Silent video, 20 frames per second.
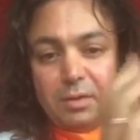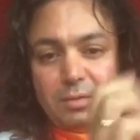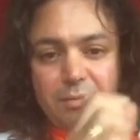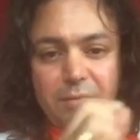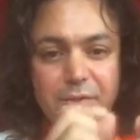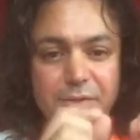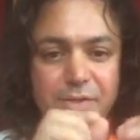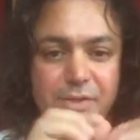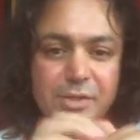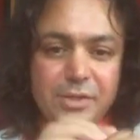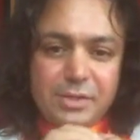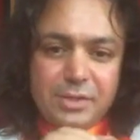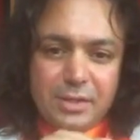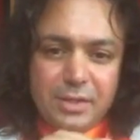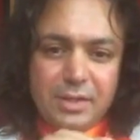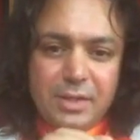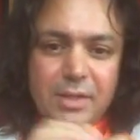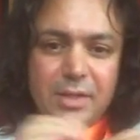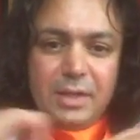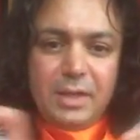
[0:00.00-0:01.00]
versus
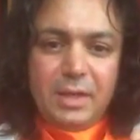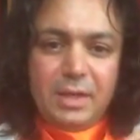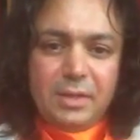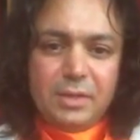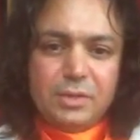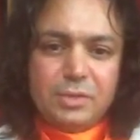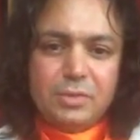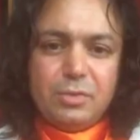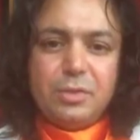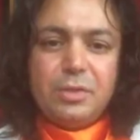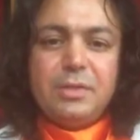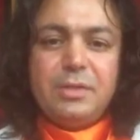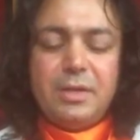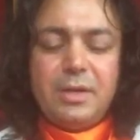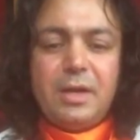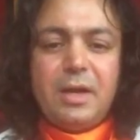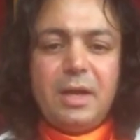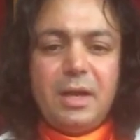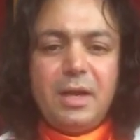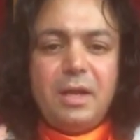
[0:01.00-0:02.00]
In the source,
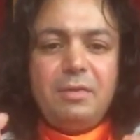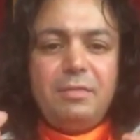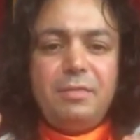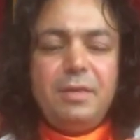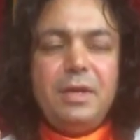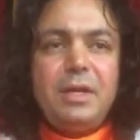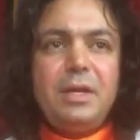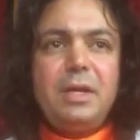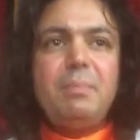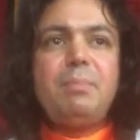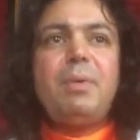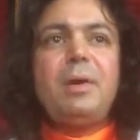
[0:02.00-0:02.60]
there are infinity